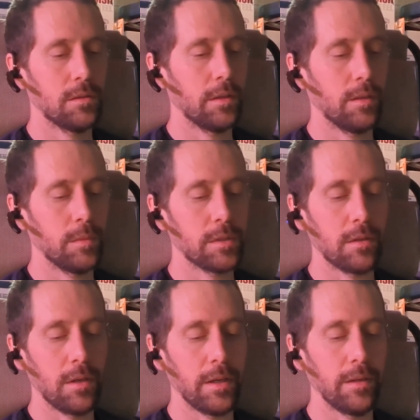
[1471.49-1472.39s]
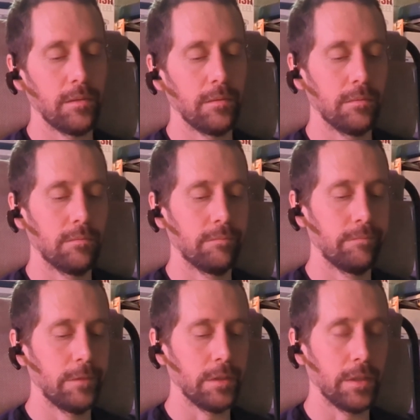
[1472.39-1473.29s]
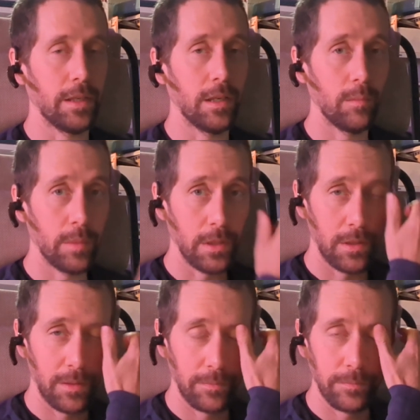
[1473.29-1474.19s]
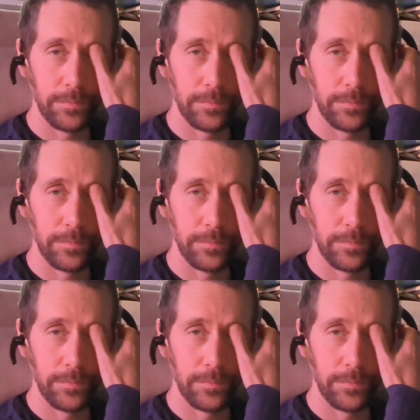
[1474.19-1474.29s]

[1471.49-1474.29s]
ligaments are not really getting better.